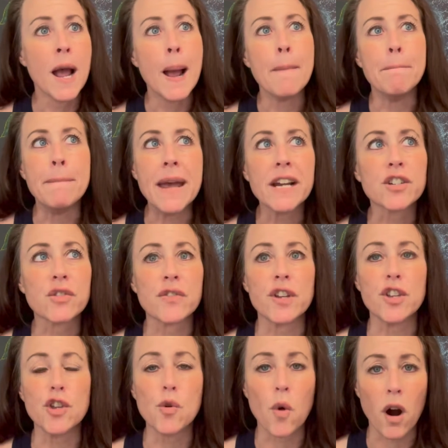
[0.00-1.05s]
Make sure that
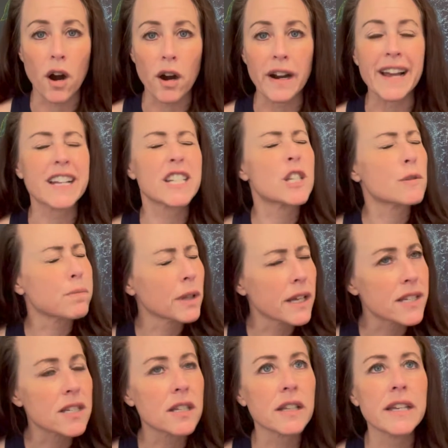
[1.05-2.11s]
you are
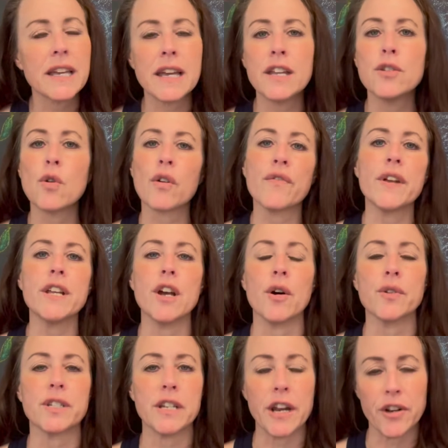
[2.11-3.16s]
explicitly in your
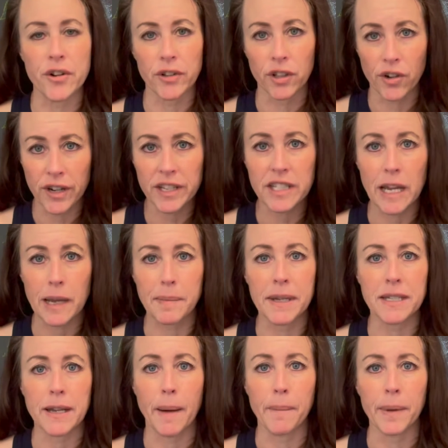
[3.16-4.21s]
videos and in your learning segment
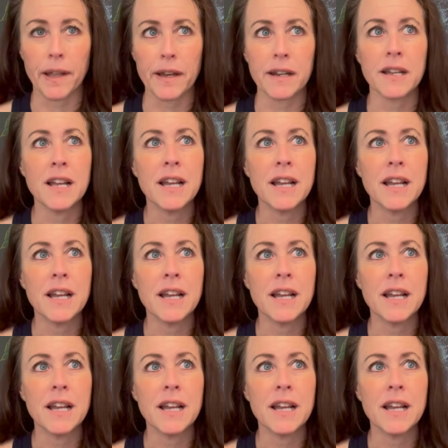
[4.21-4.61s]
template